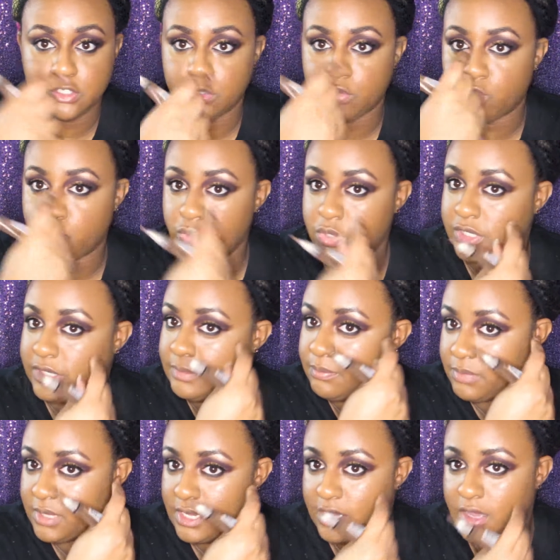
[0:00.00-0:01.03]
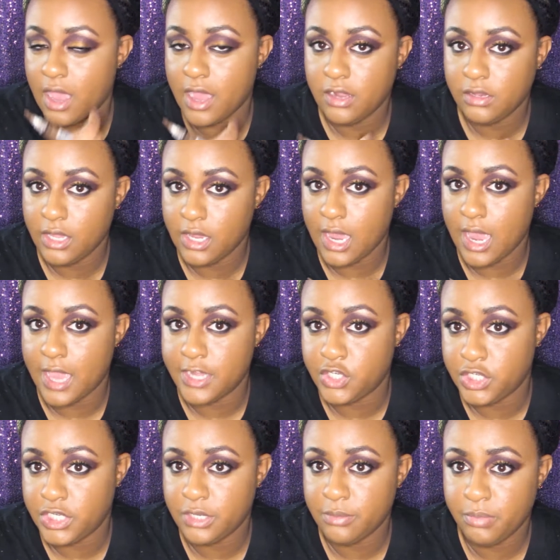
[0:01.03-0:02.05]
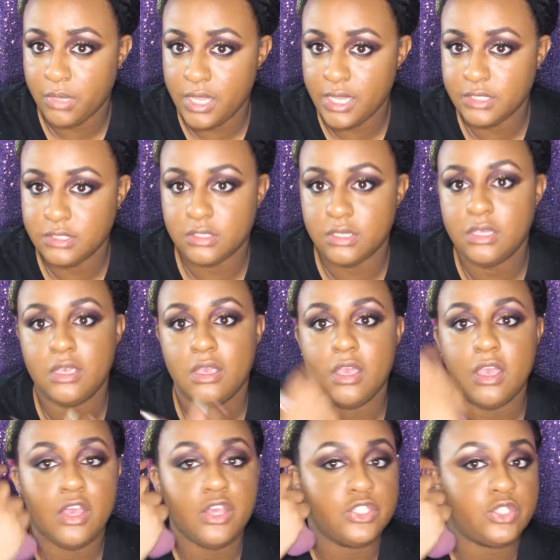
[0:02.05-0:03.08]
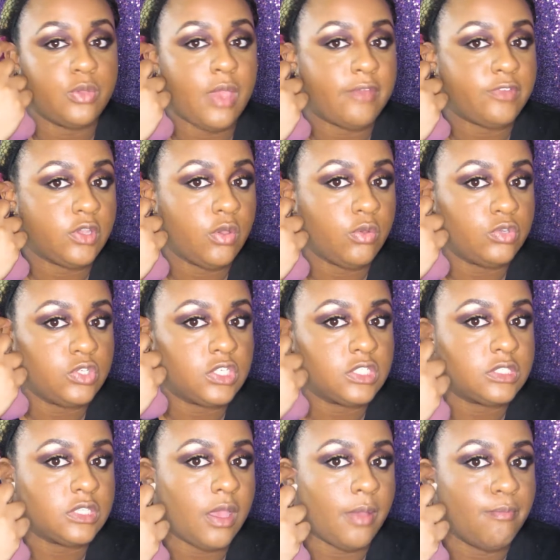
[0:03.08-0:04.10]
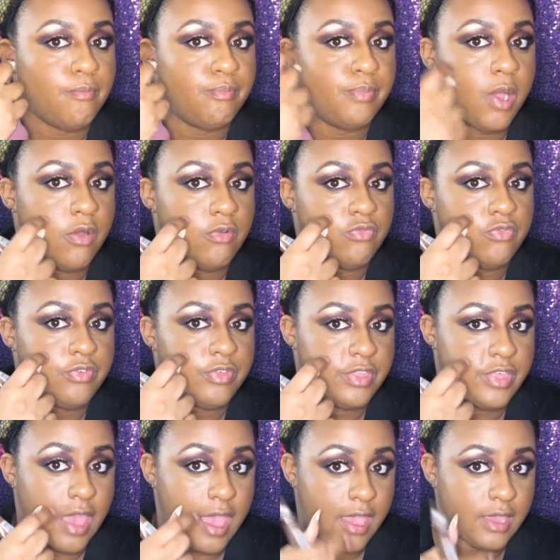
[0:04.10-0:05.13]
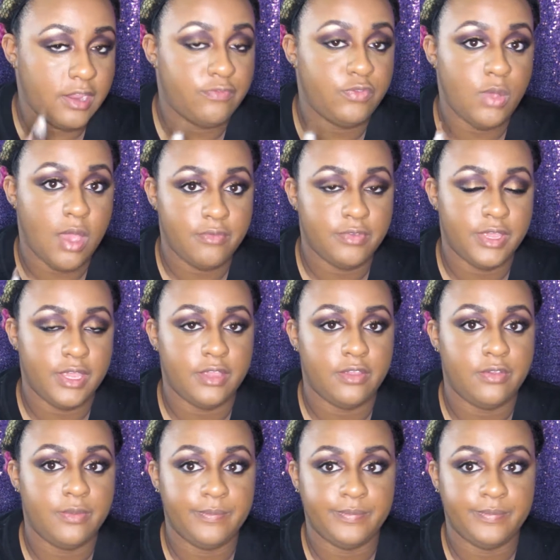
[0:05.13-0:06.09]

look really big. Kind of like I had cheek implants. So you have to go just above that if you have a